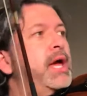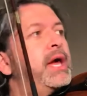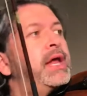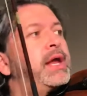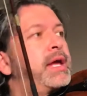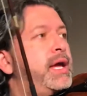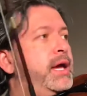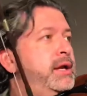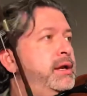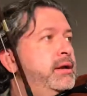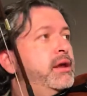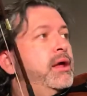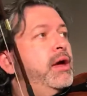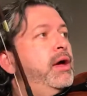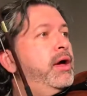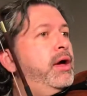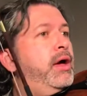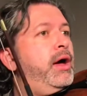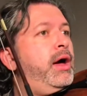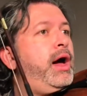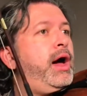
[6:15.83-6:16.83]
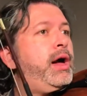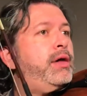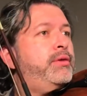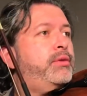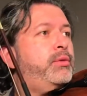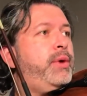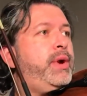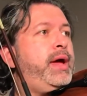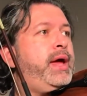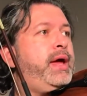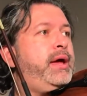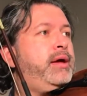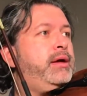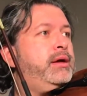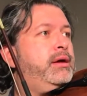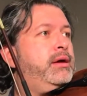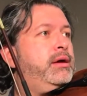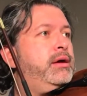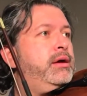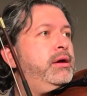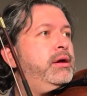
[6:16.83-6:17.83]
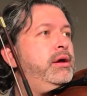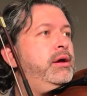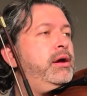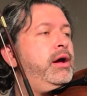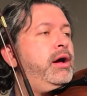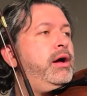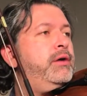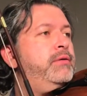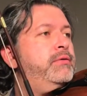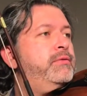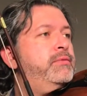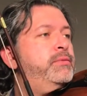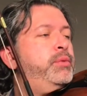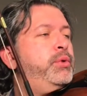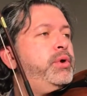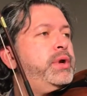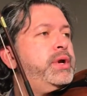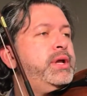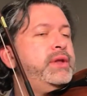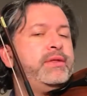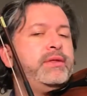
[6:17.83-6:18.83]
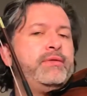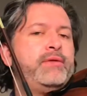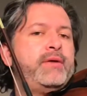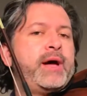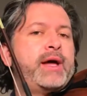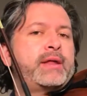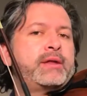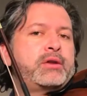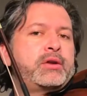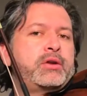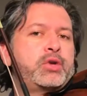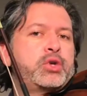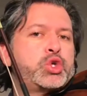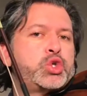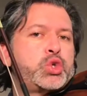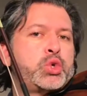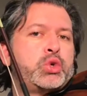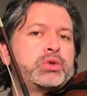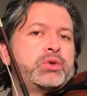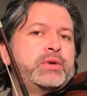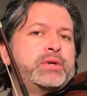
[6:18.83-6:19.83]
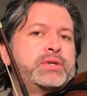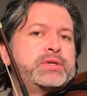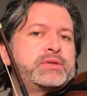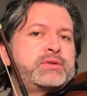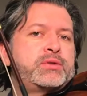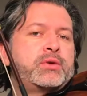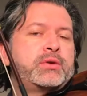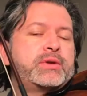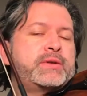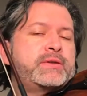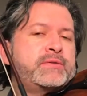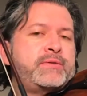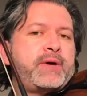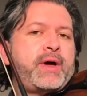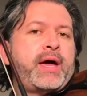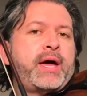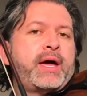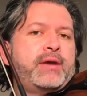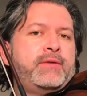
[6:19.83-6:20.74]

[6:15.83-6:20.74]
And again, either way of putting the violin on your shoulder is totally fine.